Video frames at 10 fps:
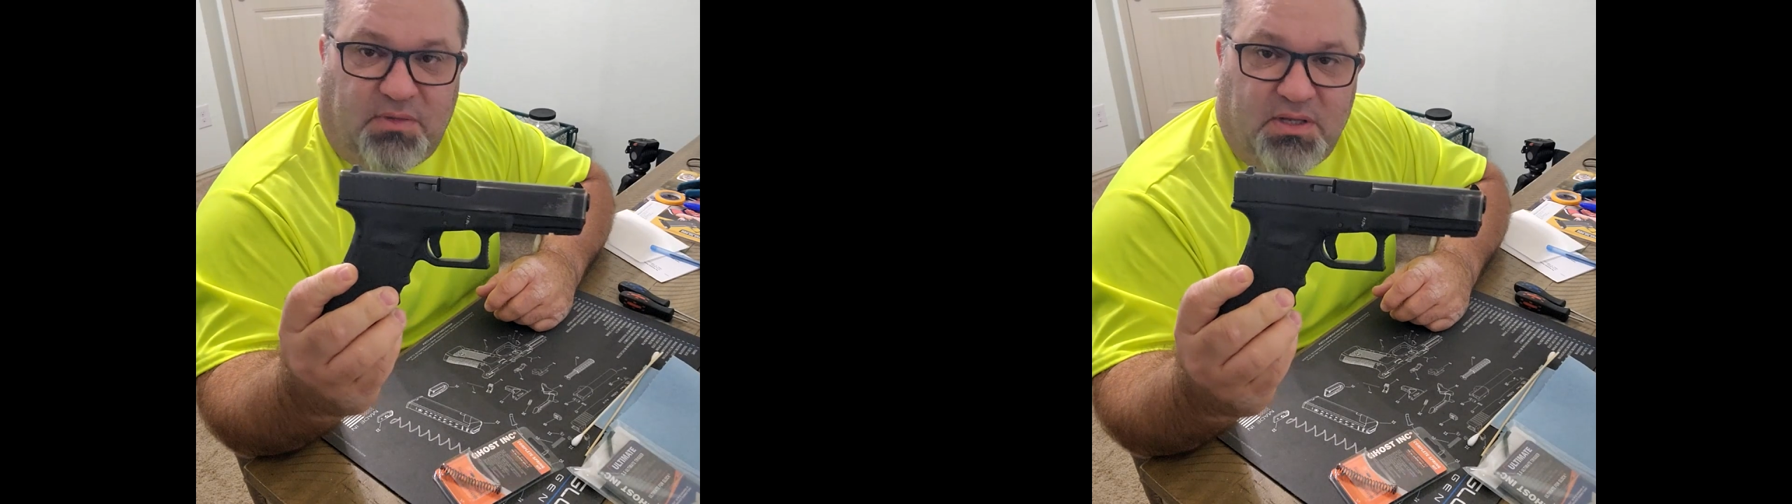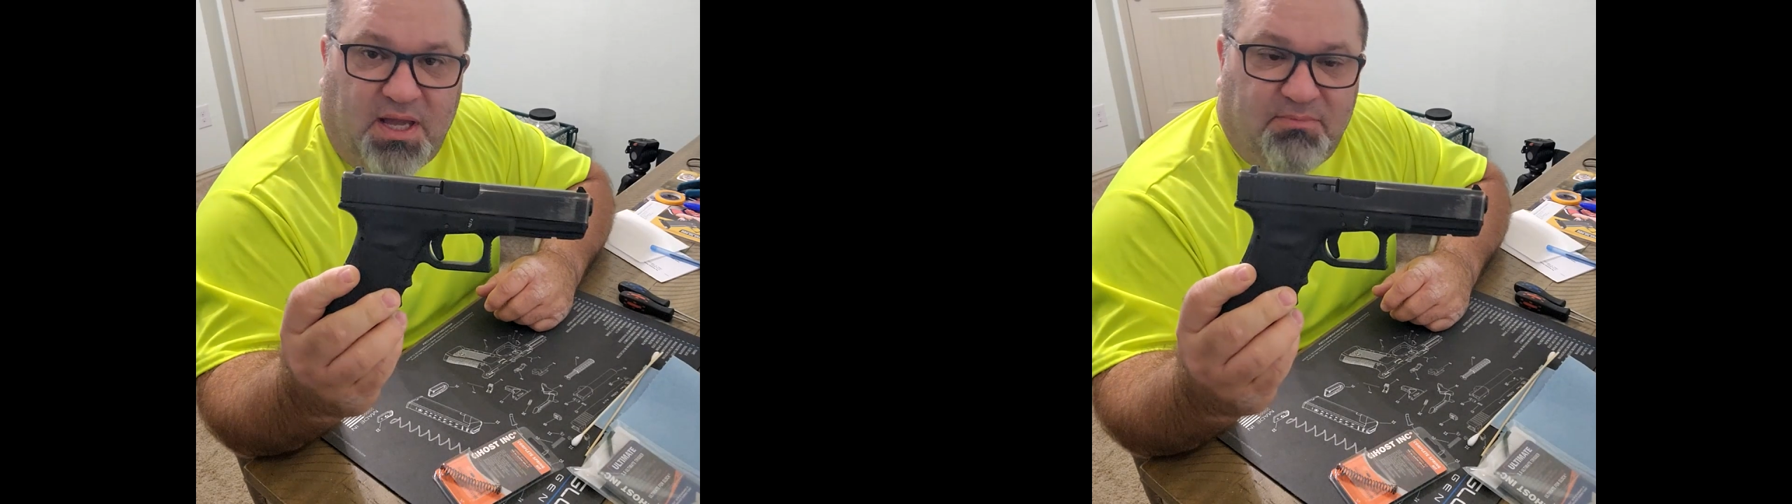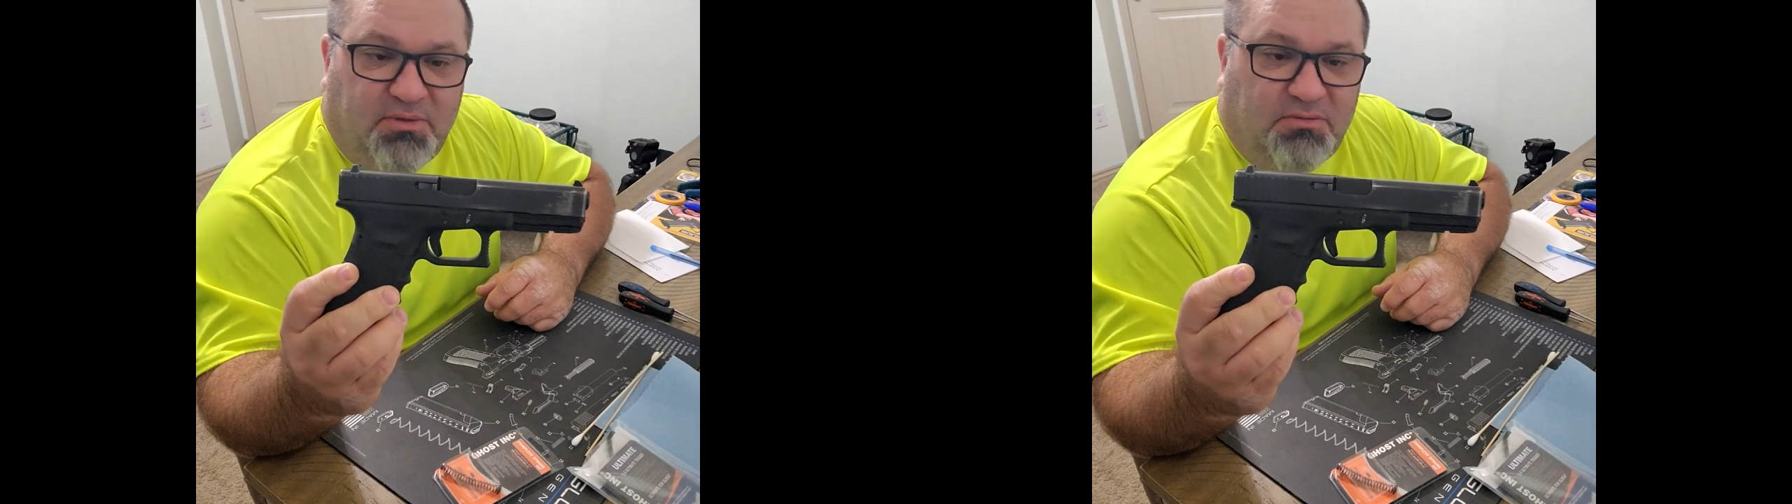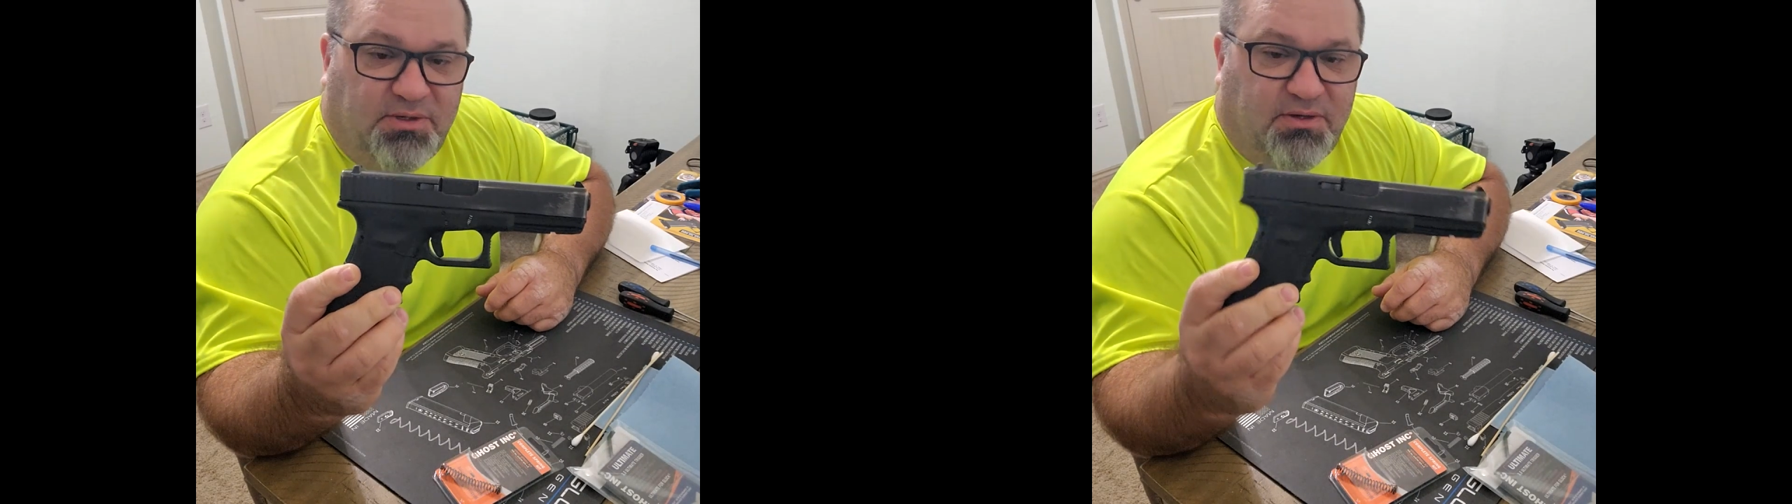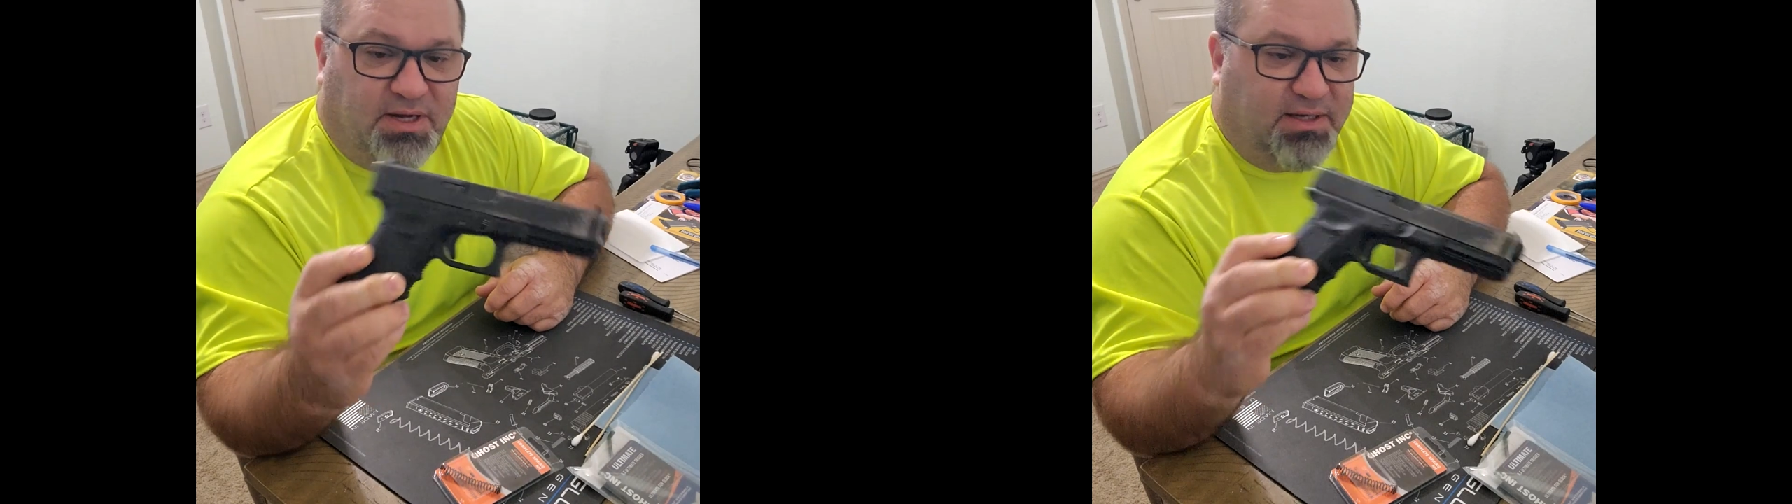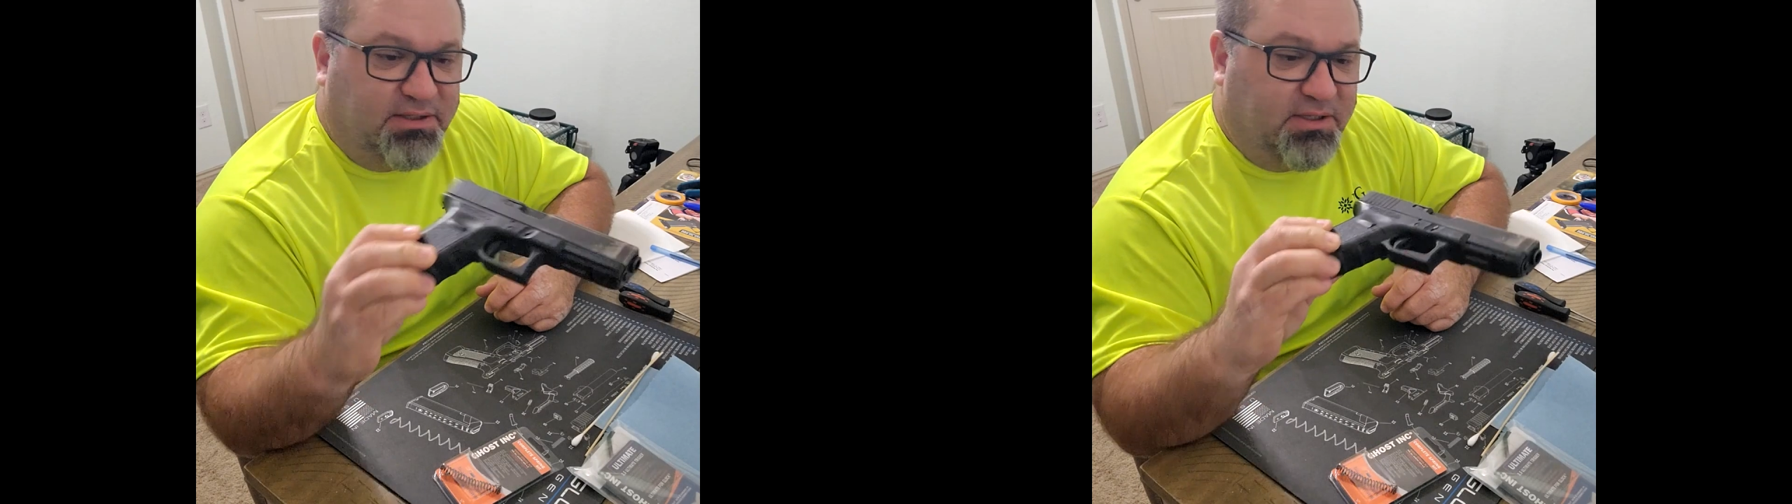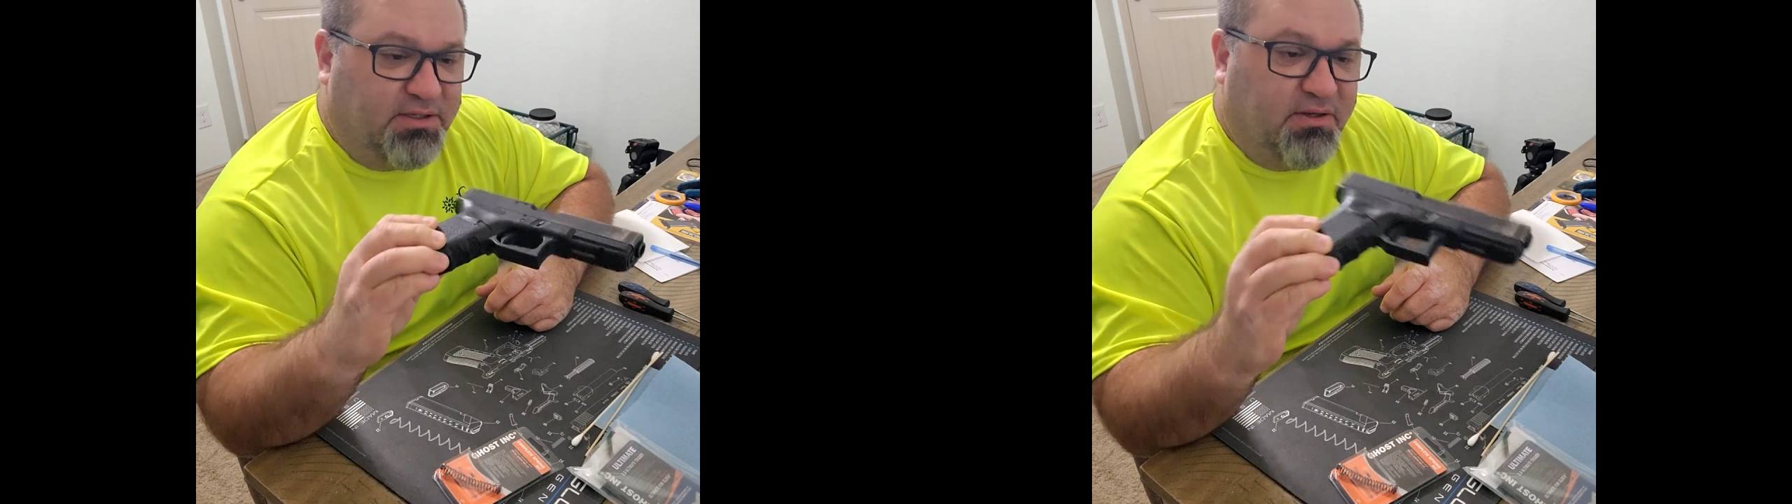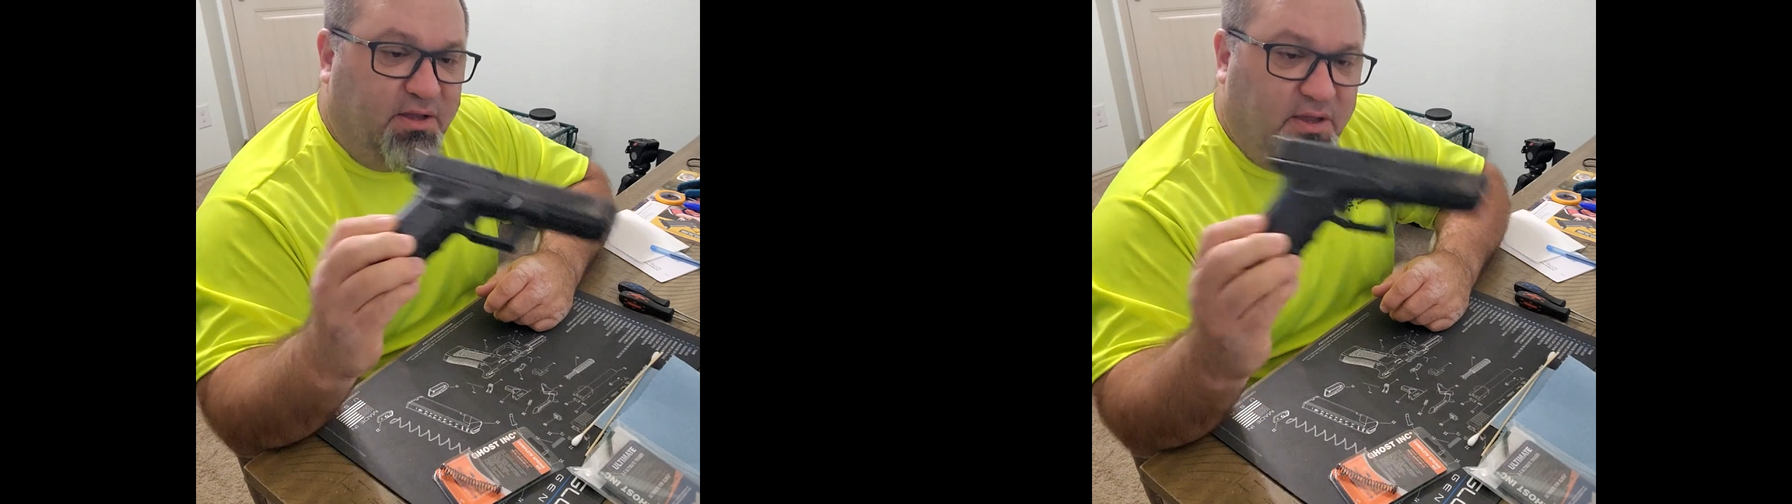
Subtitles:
9mm handgun.